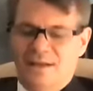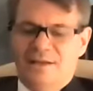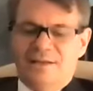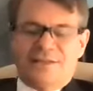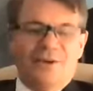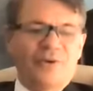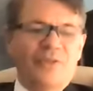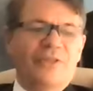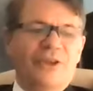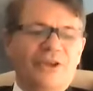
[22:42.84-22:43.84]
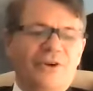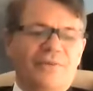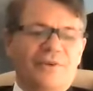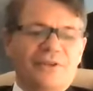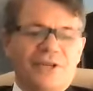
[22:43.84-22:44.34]
So the
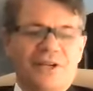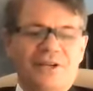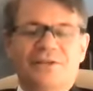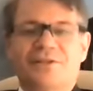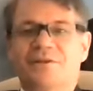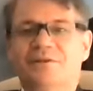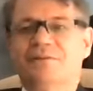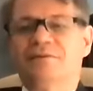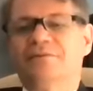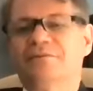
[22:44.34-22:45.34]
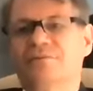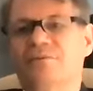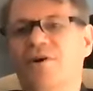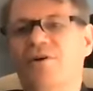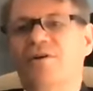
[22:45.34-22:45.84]
university's
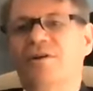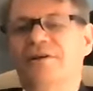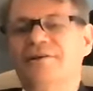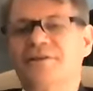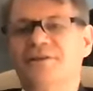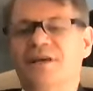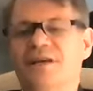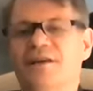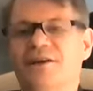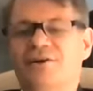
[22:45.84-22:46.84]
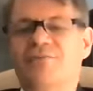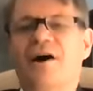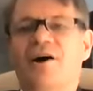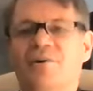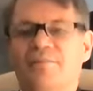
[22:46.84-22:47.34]
role is to take care of
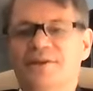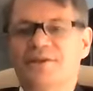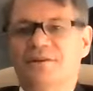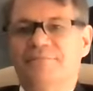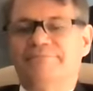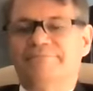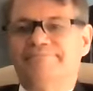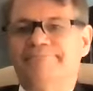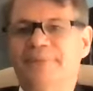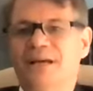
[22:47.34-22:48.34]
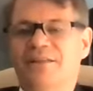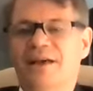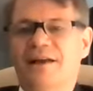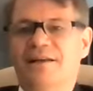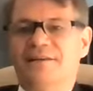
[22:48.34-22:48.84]
our mission, and
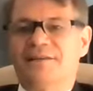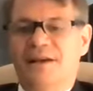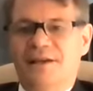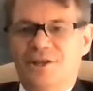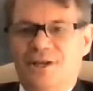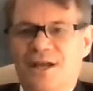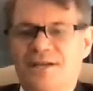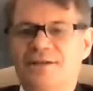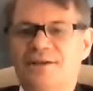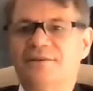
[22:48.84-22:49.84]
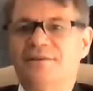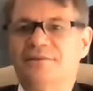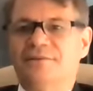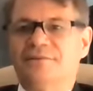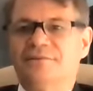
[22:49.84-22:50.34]
that is education,
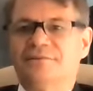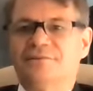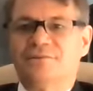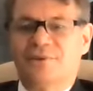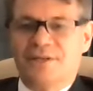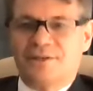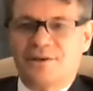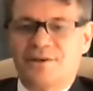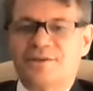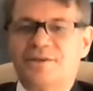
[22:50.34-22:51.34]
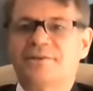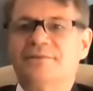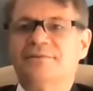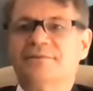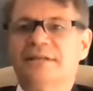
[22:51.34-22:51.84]
research,
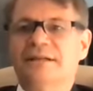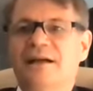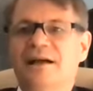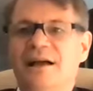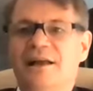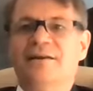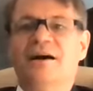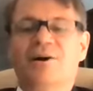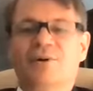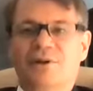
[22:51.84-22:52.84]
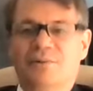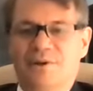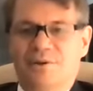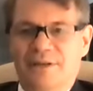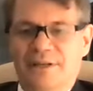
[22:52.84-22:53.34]
and our
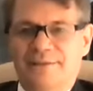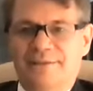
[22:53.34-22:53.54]
community.